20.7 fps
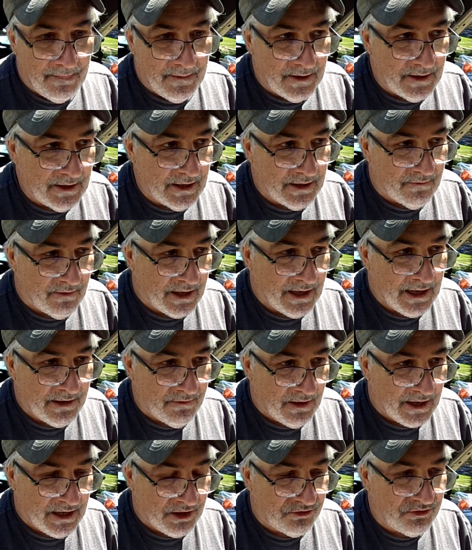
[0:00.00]
And
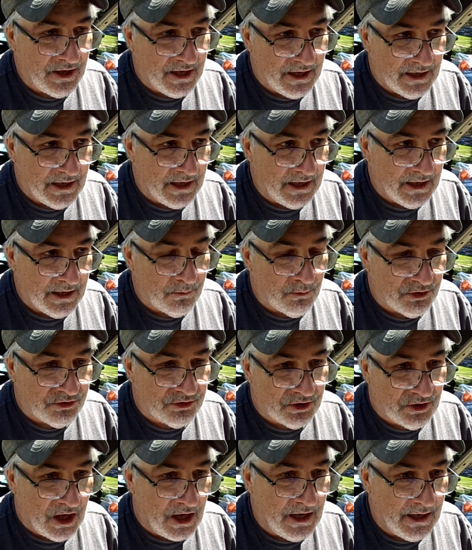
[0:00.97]
like I said, it was the
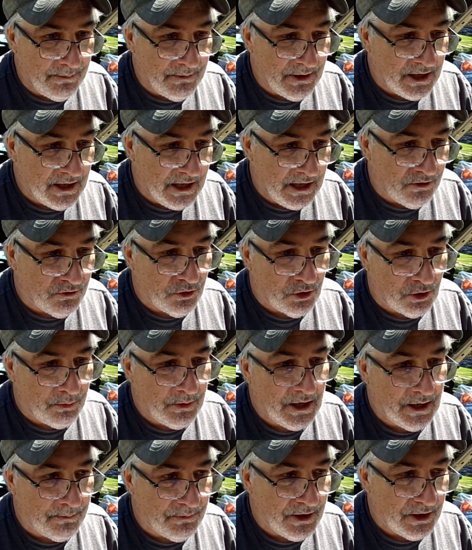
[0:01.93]
time that he took me
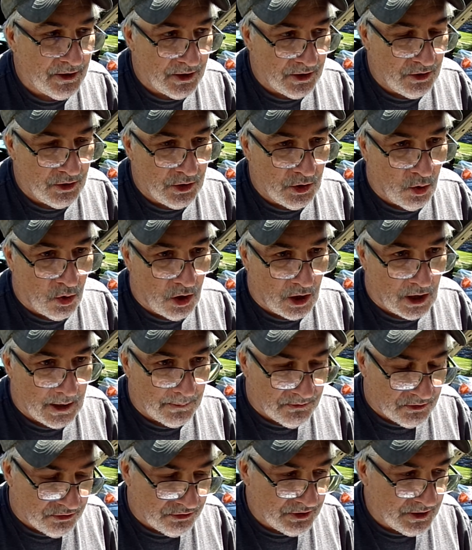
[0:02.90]
up there to New York, up
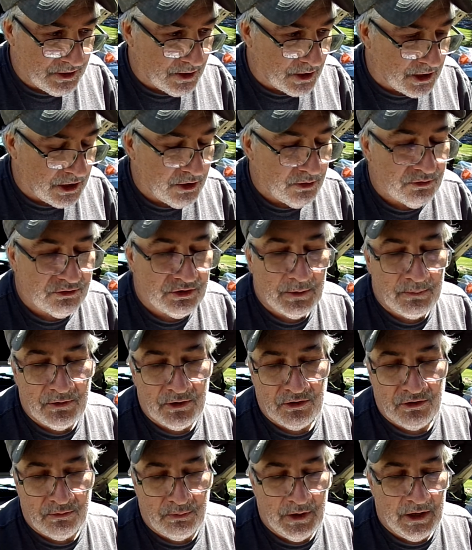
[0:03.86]
to Syracuse, up to the
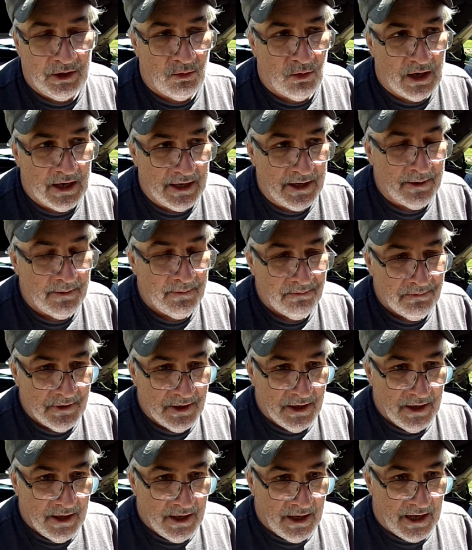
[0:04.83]
Speedway.
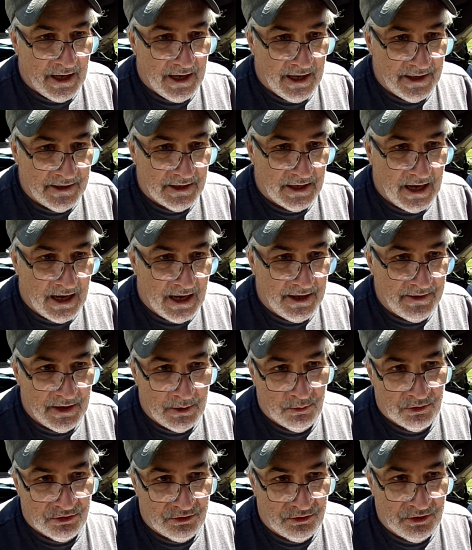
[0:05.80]
And the guy that
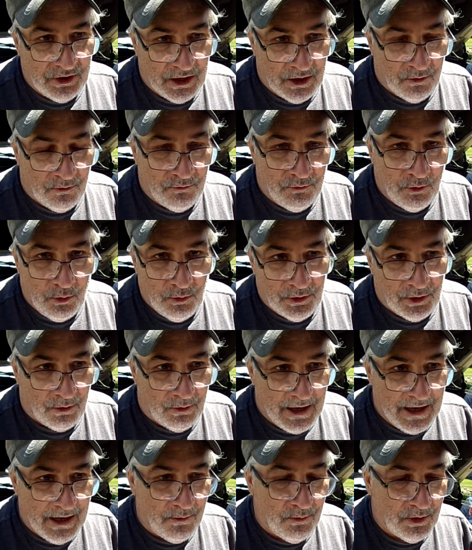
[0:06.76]
was, you know, fooling
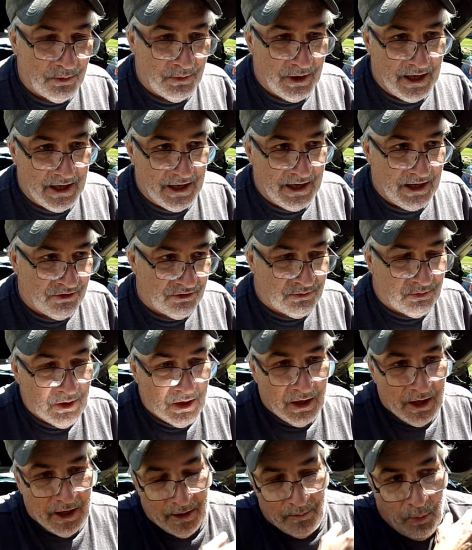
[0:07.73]
around with me, and he's
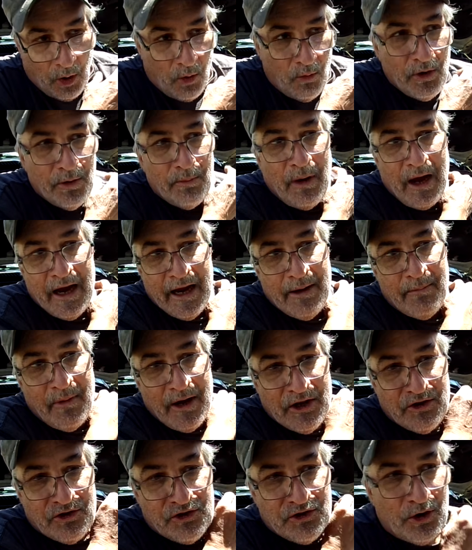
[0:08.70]
pulling my
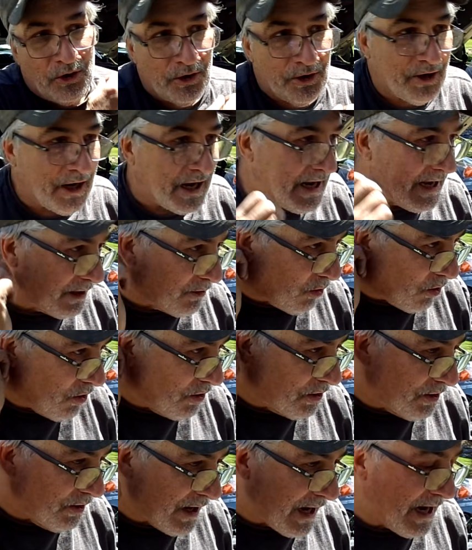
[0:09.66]
shirt, and I had
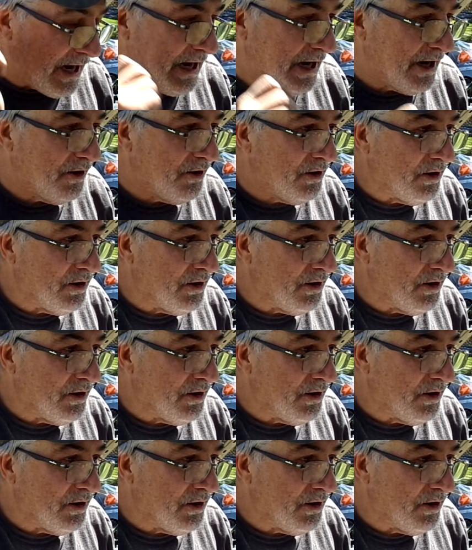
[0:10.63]
longer hair,